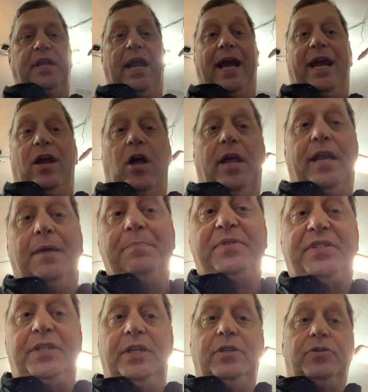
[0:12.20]
today on
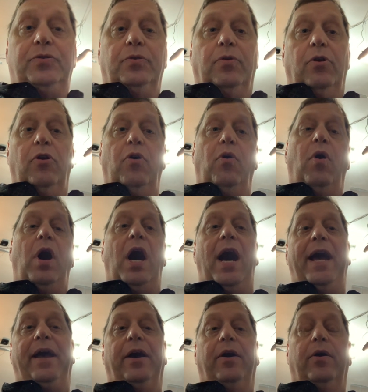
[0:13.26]
MC Tour
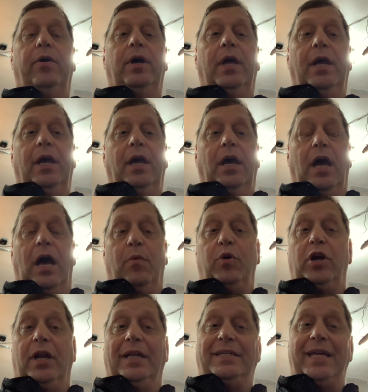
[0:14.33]
Ohio.
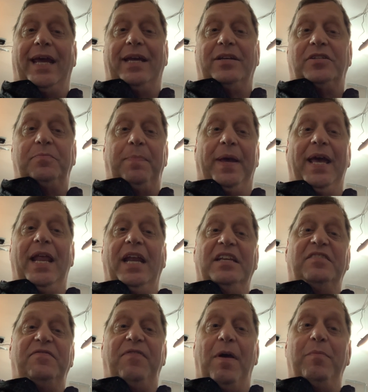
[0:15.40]
We're going to take a spin.
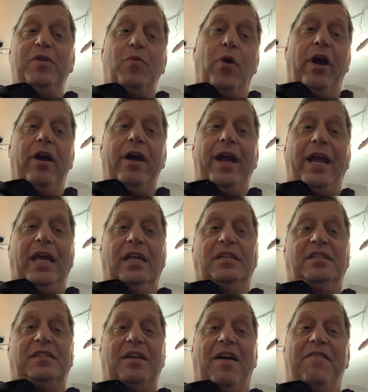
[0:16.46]
It's February,
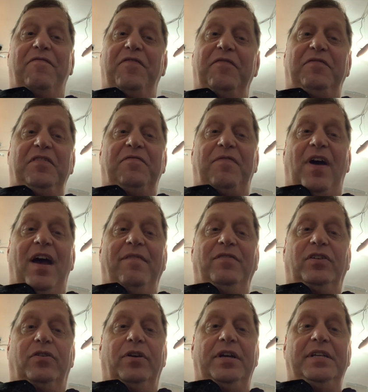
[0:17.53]
it's uh, 55
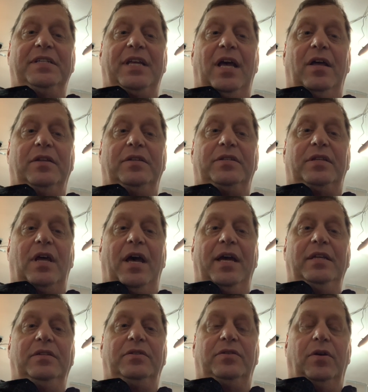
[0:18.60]
degrees
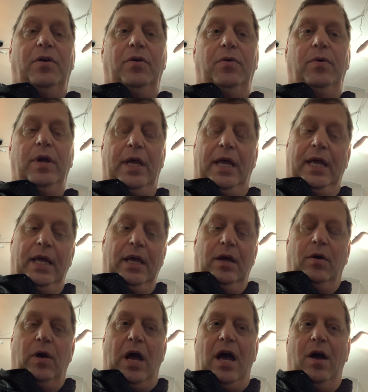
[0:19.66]
outside, so
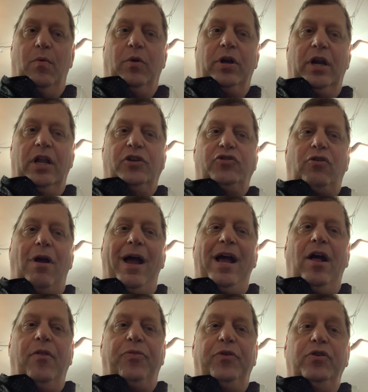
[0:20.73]
uh, we're going to try
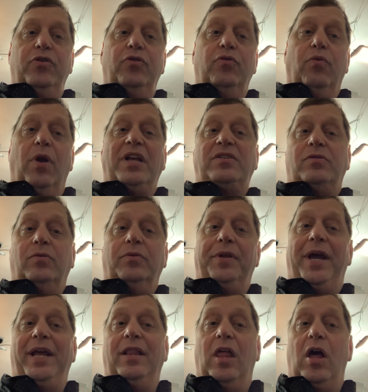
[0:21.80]
out the new Russell
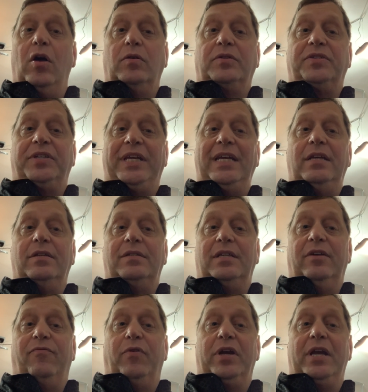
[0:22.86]
Daylong seat,
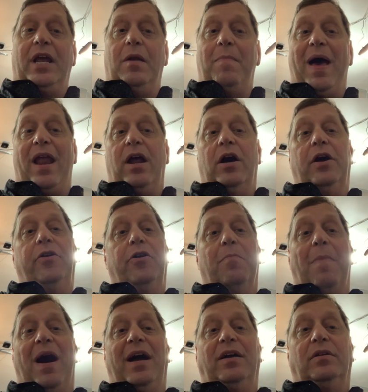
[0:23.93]
see if we can get about 100
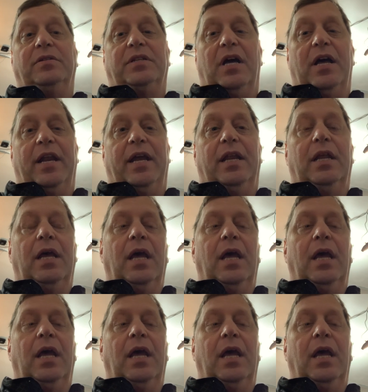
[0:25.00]
miles on it.